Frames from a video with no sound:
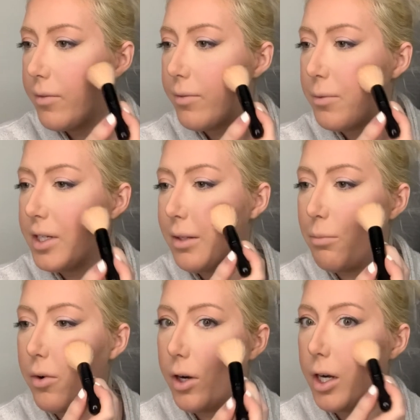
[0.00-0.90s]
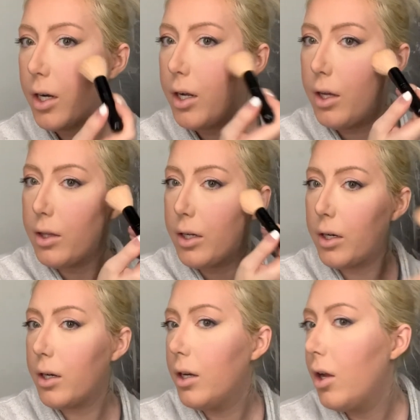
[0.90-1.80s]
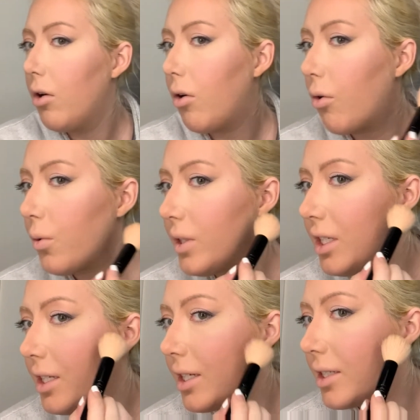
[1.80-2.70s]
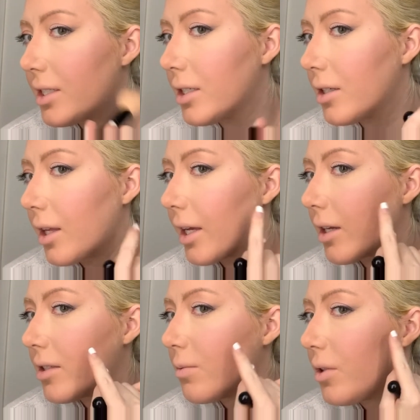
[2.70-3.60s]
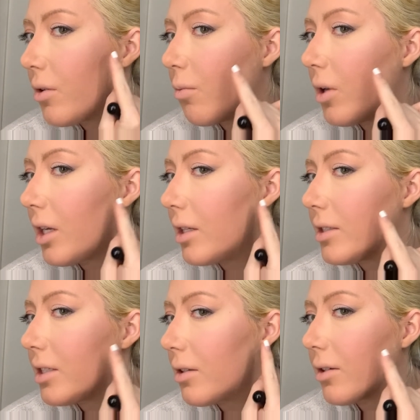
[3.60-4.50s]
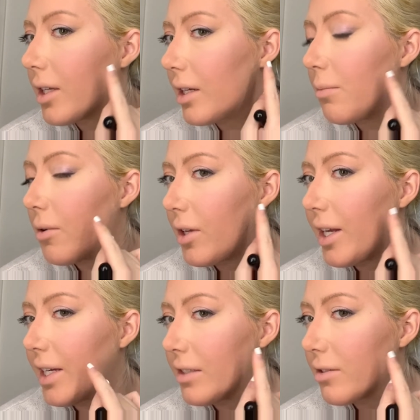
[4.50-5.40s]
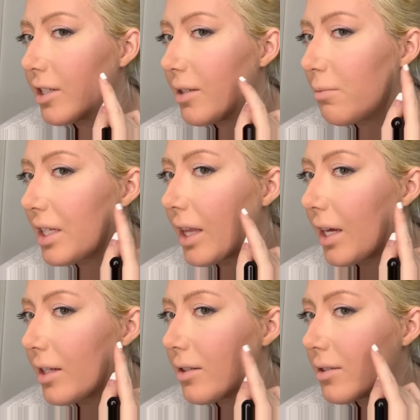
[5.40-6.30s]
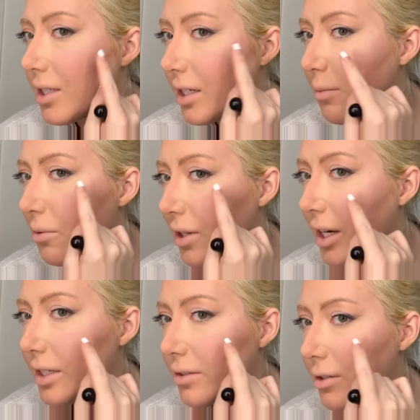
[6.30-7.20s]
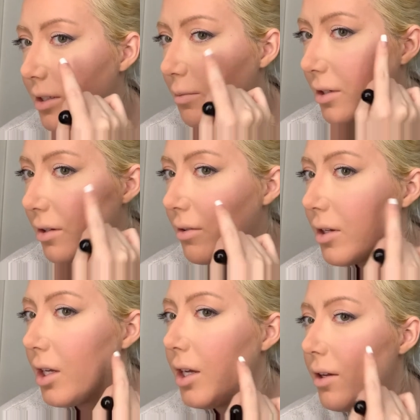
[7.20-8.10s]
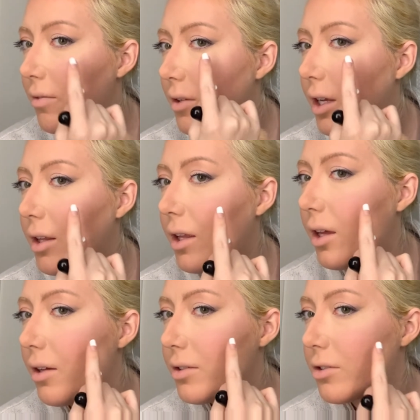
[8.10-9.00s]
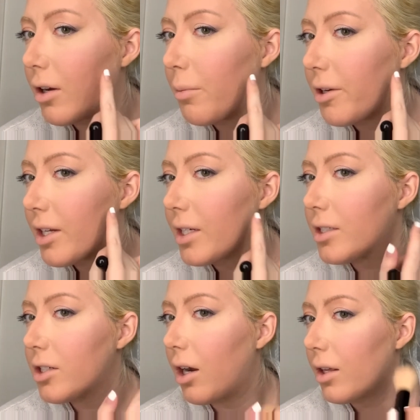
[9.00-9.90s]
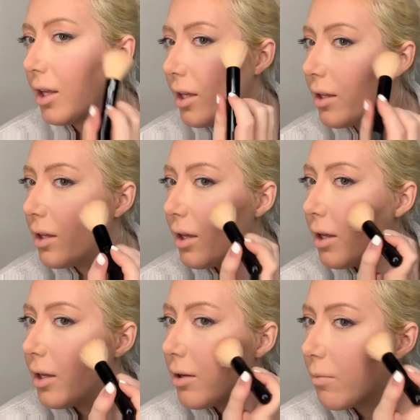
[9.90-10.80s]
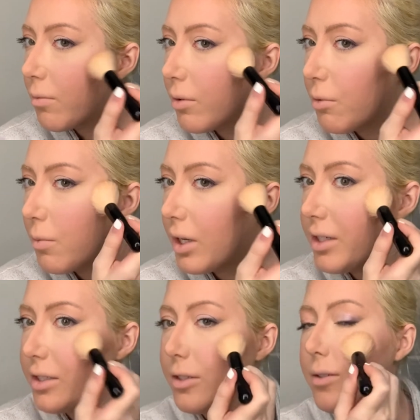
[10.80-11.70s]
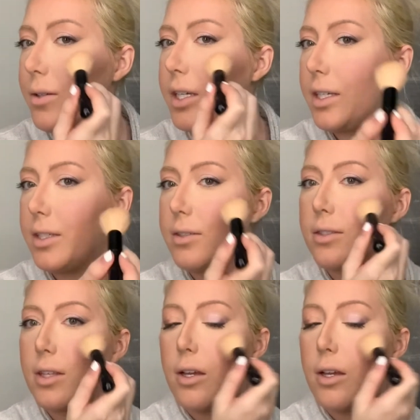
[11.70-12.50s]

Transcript: if we need more color, or we need it to like, because we don't want it to look like Napoleon ice cream, like that looks like Napoleon ice cream, you know, vanilla, strawberry, and chocolate. What we want to do is